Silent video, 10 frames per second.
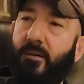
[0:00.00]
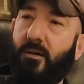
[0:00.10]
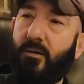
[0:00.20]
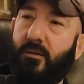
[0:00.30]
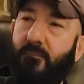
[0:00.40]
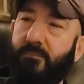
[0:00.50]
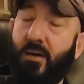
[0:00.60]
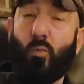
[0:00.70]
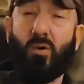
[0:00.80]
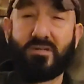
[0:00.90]

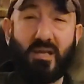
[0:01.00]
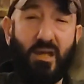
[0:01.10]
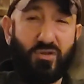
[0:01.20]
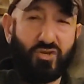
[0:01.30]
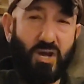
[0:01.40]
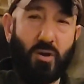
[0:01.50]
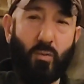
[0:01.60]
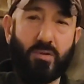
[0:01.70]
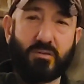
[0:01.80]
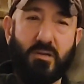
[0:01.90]
that once aged
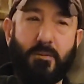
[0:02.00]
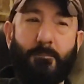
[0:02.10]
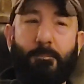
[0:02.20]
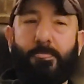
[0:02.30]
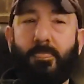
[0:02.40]
sherry whiskey,